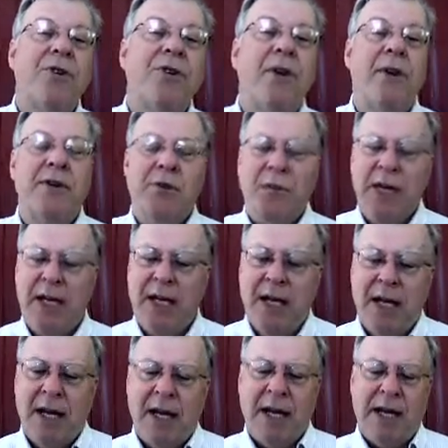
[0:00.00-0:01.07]
So as we
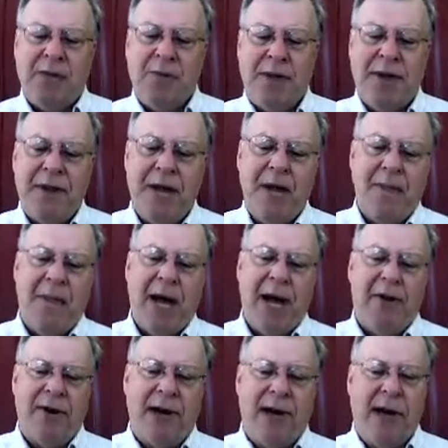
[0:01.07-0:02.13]
think
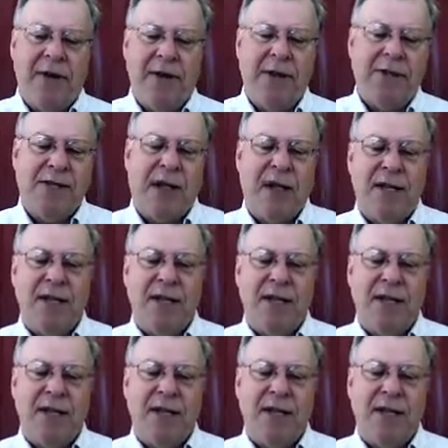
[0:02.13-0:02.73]
about how these